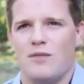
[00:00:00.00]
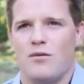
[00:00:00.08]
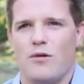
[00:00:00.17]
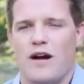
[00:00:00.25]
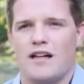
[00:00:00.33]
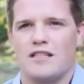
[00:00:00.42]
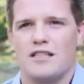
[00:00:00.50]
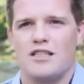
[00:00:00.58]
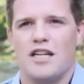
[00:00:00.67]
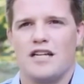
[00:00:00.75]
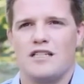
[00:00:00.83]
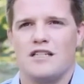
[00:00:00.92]
but we're actually
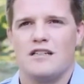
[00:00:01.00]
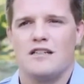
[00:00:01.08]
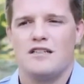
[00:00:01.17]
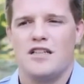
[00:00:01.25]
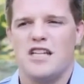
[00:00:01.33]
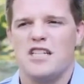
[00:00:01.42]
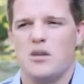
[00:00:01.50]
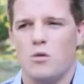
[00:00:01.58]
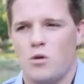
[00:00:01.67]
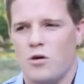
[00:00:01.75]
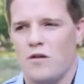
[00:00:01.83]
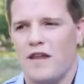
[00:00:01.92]
changing the
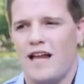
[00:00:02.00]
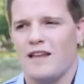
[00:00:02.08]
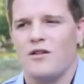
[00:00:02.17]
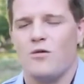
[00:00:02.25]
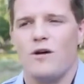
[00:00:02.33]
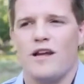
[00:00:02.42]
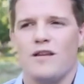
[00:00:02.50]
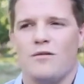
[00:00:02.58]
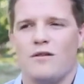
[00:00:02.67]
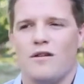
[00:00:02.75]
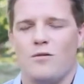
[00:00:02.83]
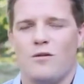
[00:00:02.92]
world in that little way
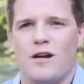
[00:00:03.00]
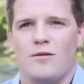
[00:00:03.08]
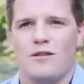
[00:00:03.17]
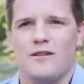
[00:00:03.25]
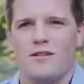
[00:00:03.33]
that we're able to